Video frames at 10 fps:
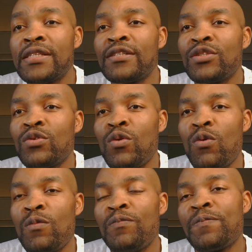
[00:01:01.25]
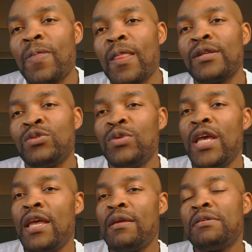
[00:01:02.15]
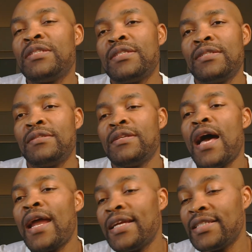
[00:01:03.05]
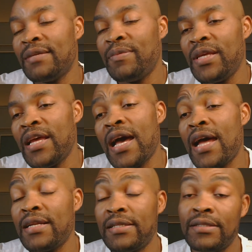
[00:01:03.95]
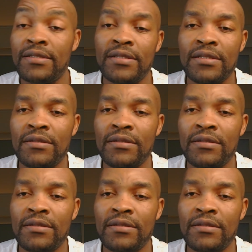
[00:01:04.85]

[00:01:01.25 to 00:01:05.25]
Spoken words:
So today is RSTP, and